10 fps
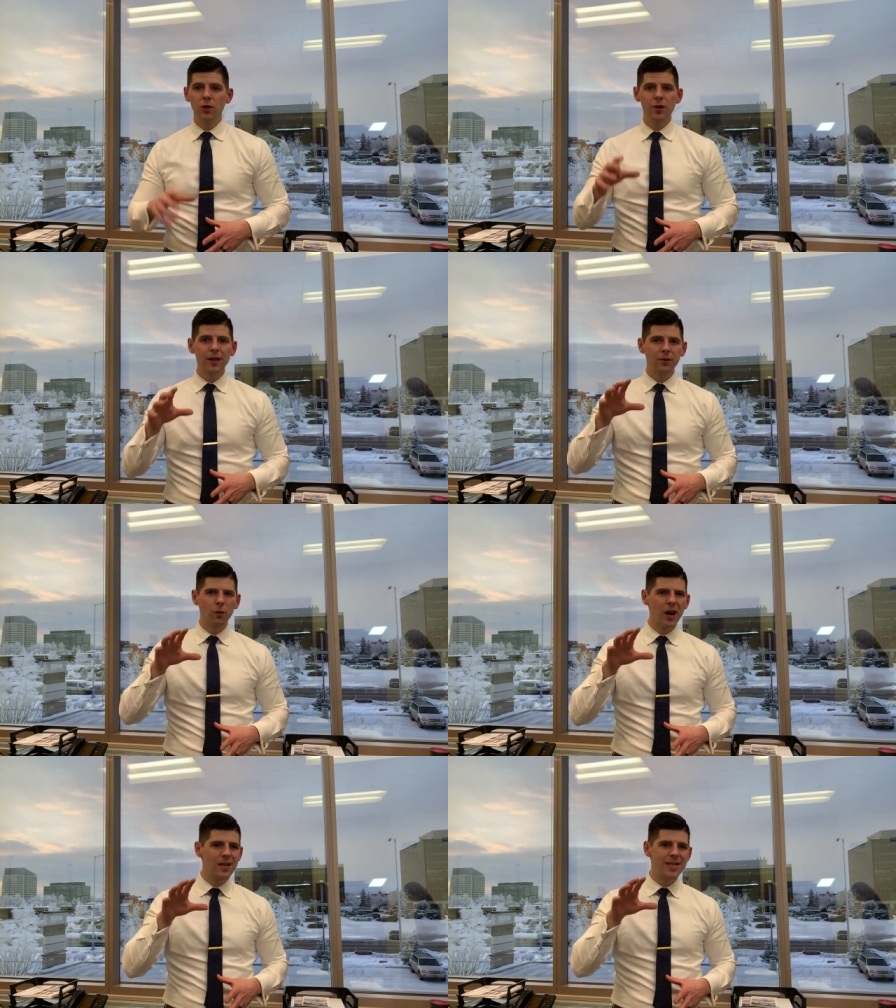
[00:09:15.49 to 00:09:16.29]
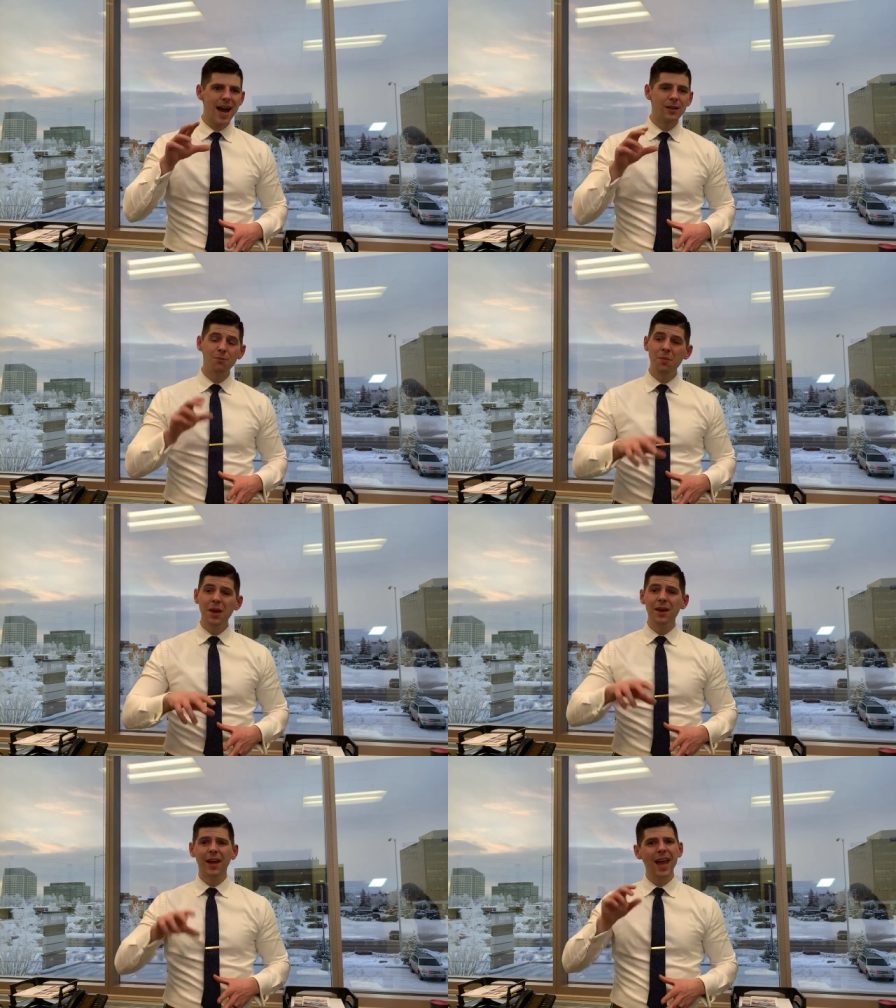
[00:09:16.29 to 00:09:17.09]
You can contact
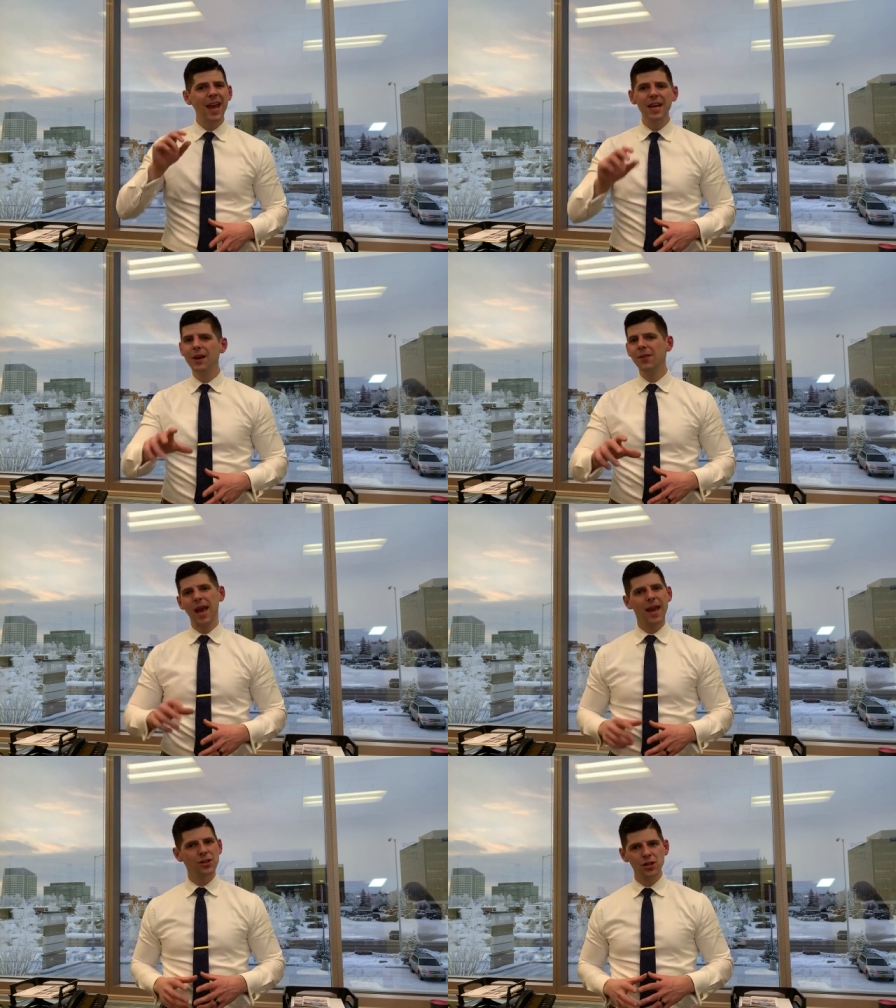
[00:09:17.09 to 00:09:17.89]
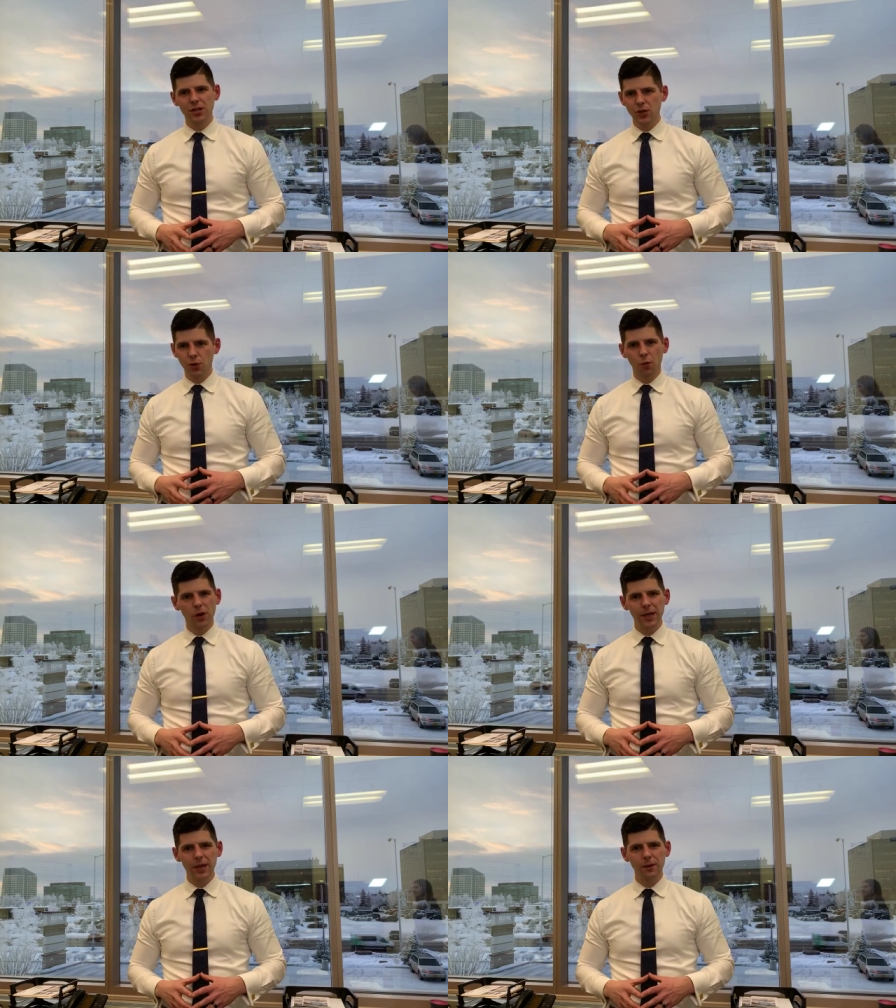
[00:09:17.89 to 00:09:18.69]
me, any of the agents who
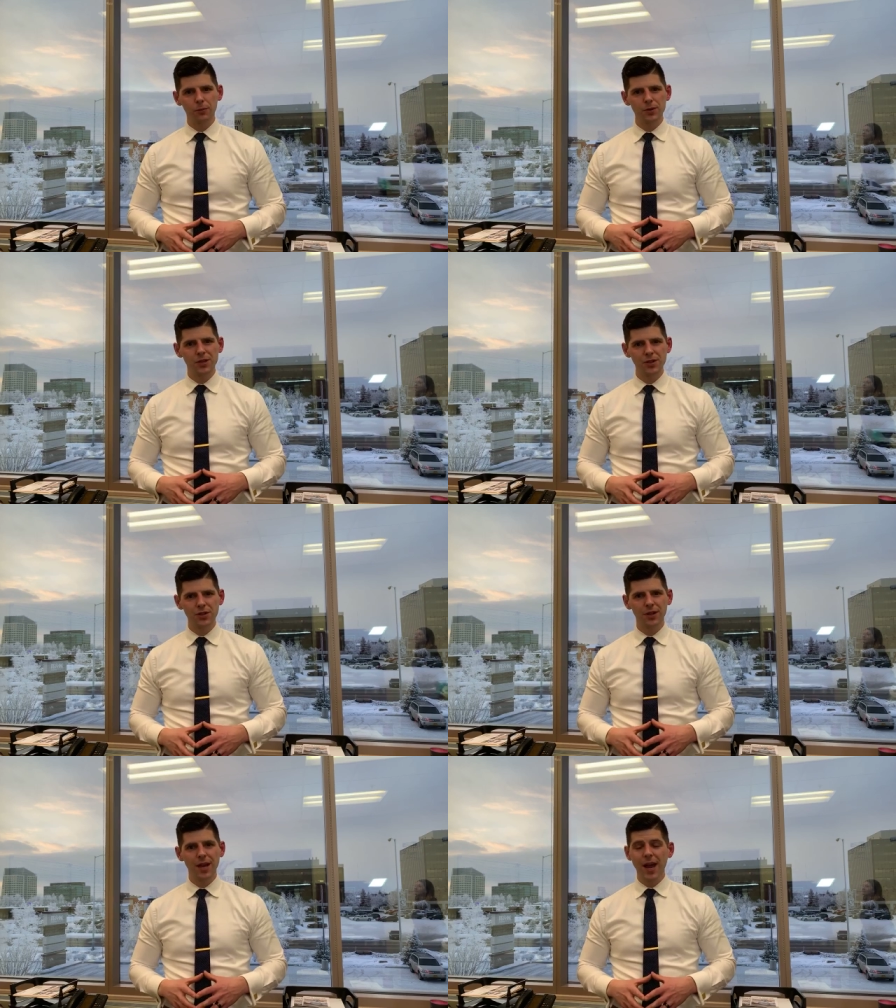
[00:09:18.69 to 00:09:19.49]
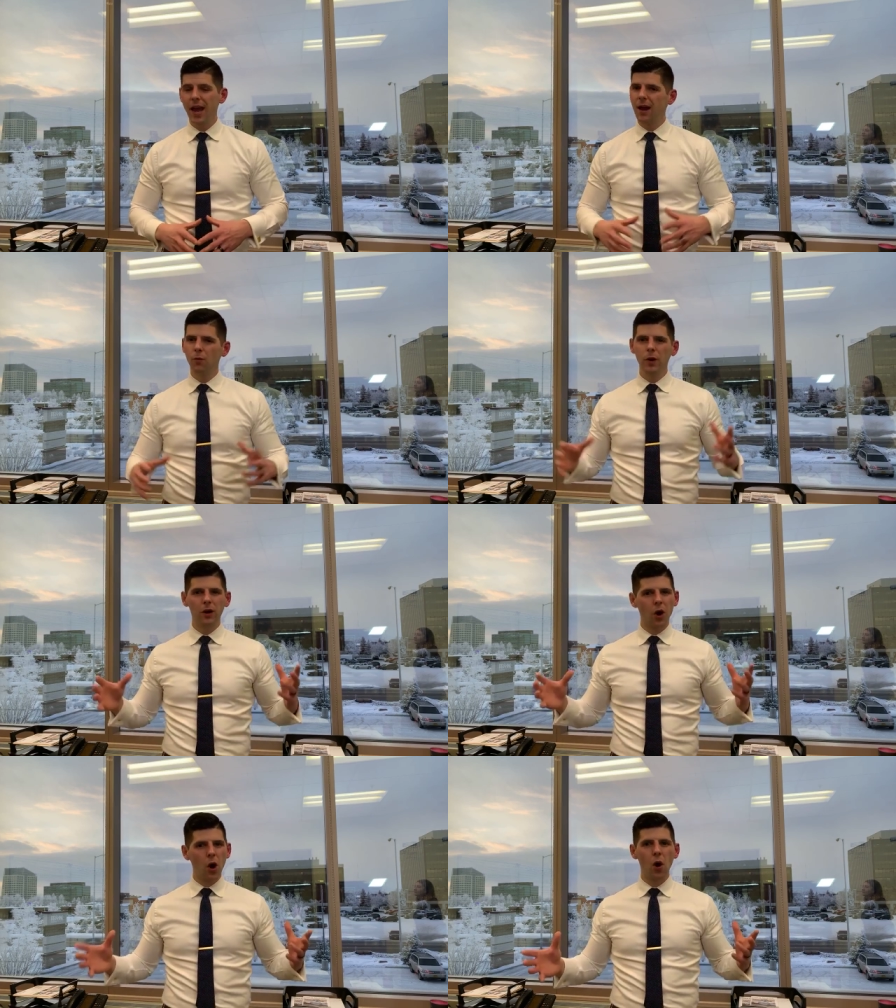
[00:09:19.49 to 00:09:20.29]
work here at Precision, and we
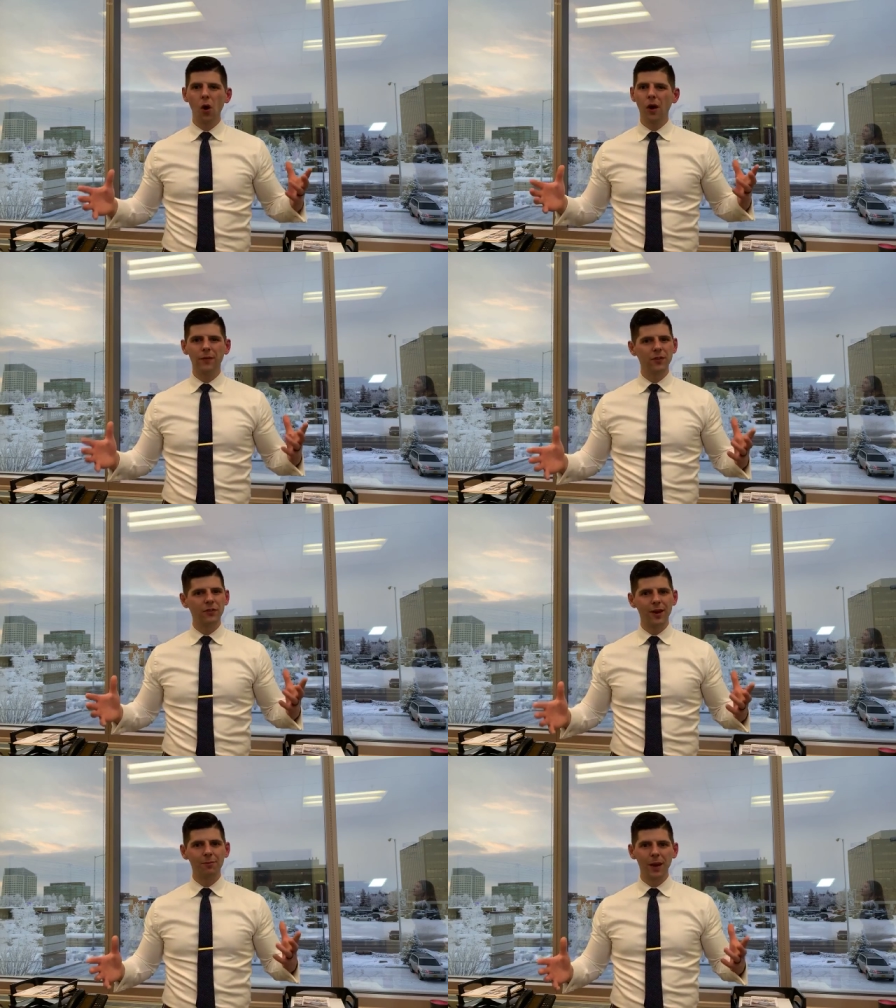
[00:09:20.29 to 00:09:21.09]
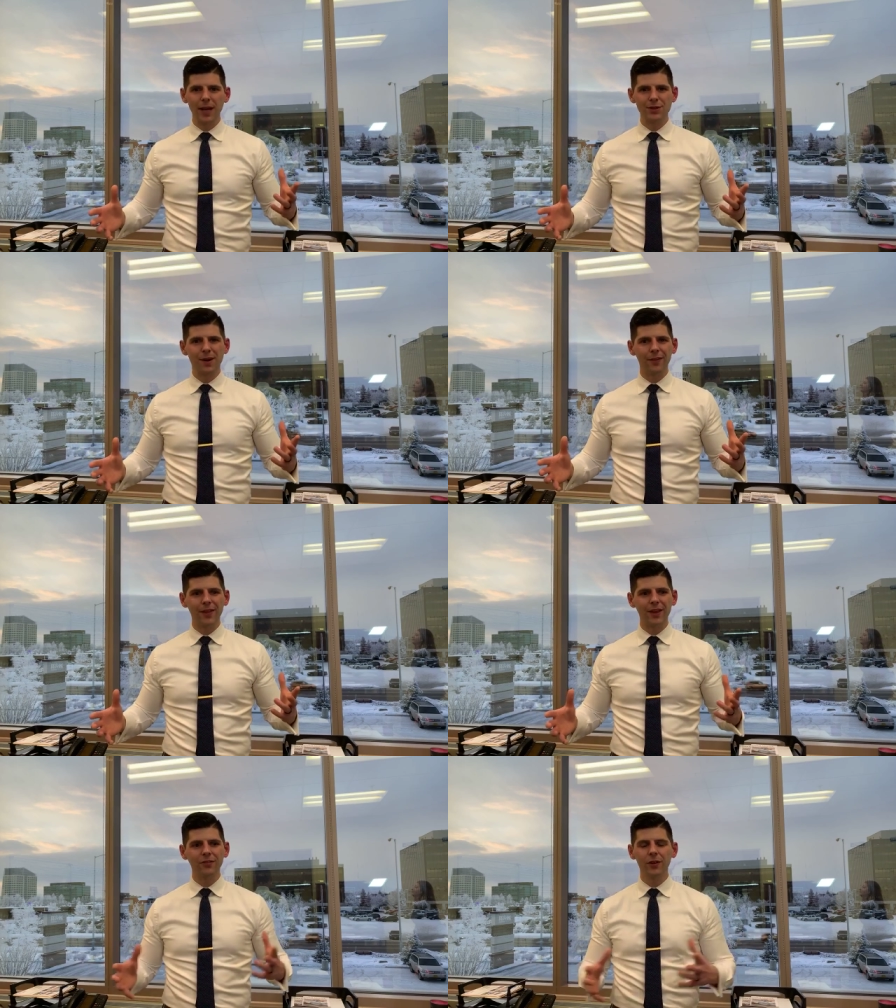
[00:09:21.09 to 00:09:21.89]
are all on the same page
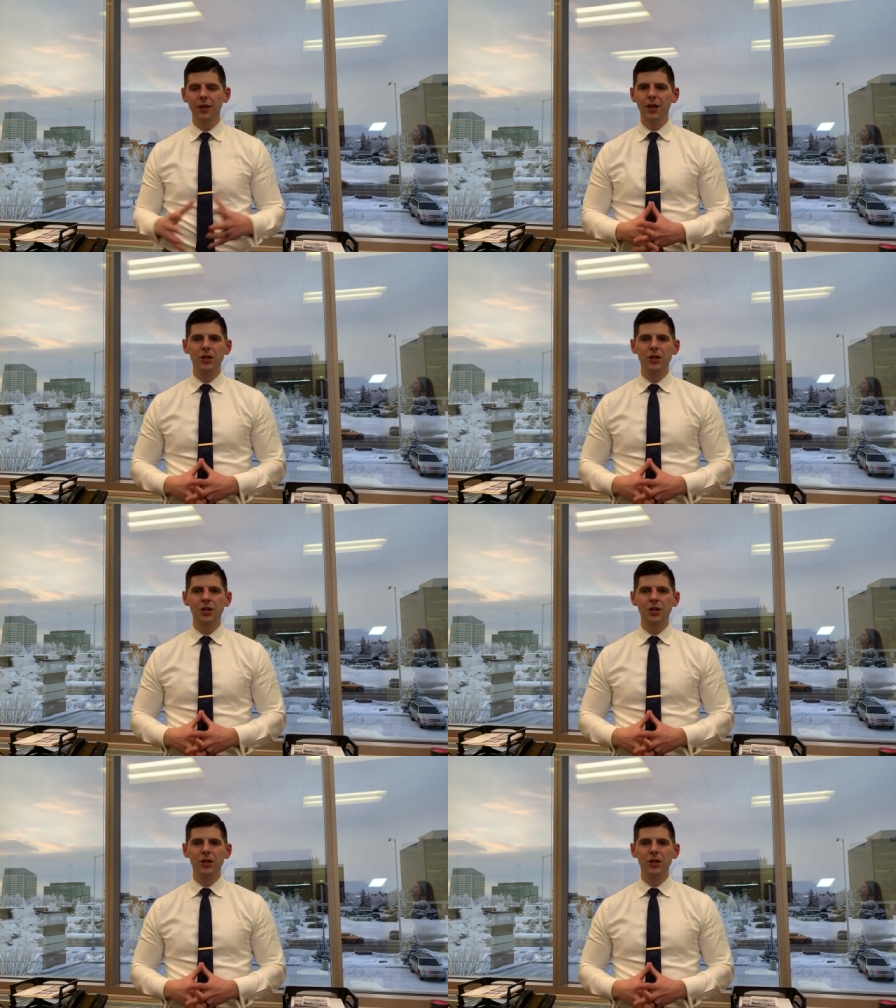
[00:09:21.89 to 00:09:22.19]
about this.